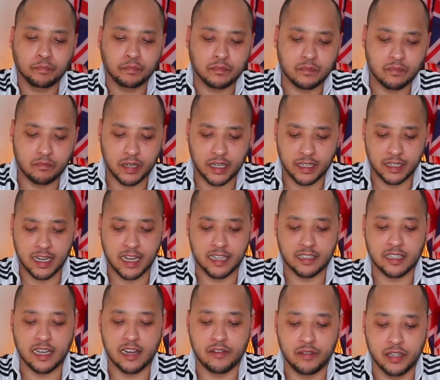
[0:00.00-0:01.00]
But guys,
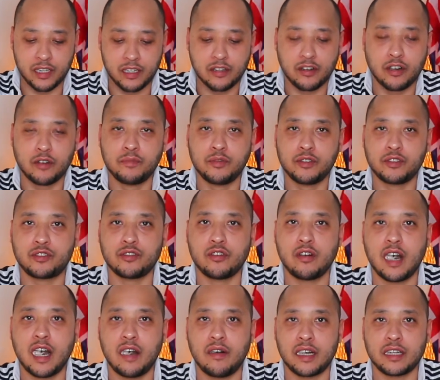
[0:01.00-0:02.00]
I really hope you saw
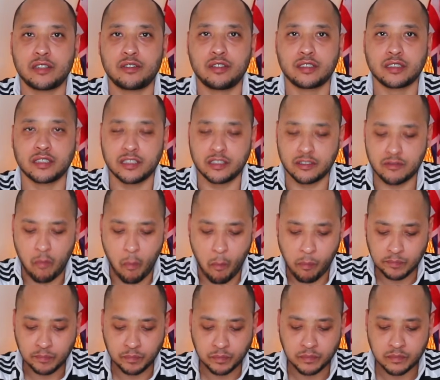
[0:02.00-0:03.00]
how I cooked this.
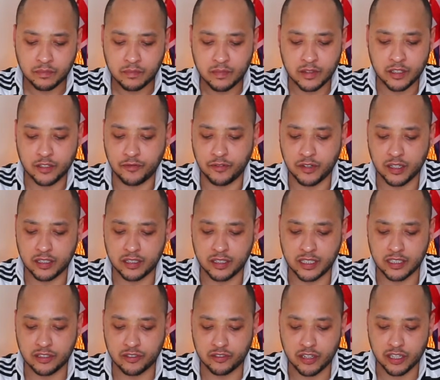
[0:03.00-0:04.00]
You followed the
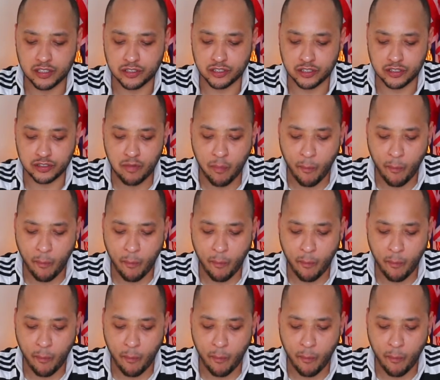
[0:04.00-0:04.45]
instructions.